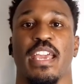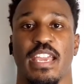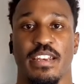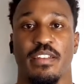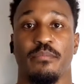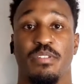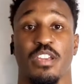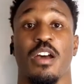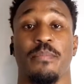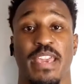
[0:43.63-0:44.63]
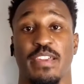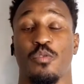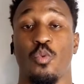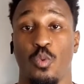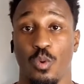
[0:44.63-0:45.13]
and become a
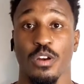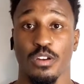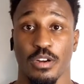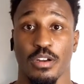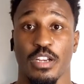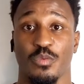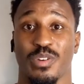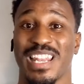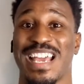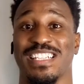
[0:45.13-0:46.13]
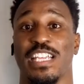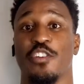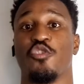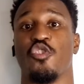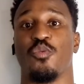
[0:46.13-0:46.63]
worker and realize that
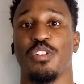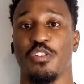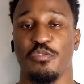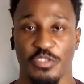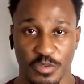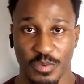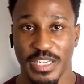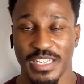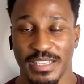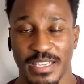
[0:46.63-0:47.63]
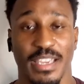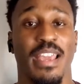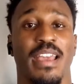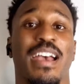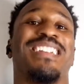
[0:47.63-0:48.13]
no one owes you anything,
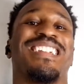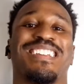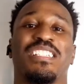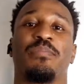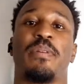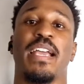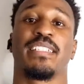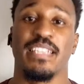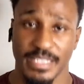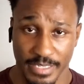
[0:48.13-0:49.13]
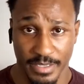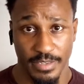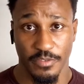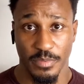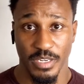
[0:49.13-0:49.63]
and not expect anything
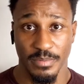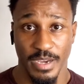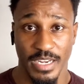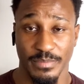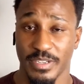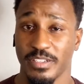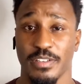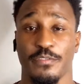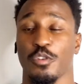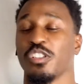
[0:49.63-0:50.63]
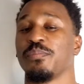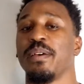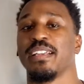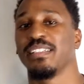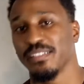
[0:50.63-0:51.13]
from anybody. Because if you're
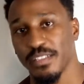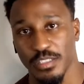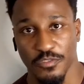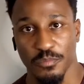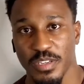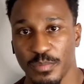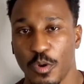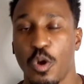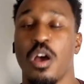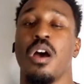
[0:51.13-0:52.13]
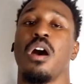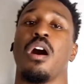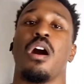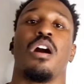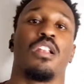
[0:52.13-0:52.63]
expecting things from people
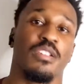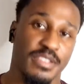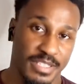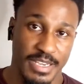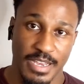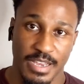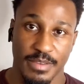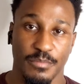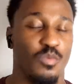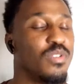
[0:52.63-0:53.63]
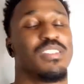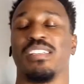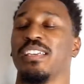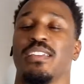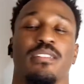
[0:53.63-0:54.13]
all of the time, once
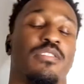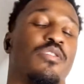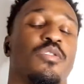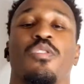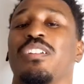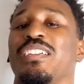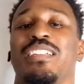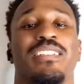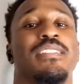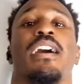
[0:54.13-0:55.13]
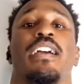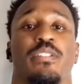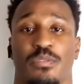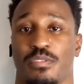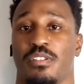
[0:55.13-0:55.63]
again, you're going to get entitled,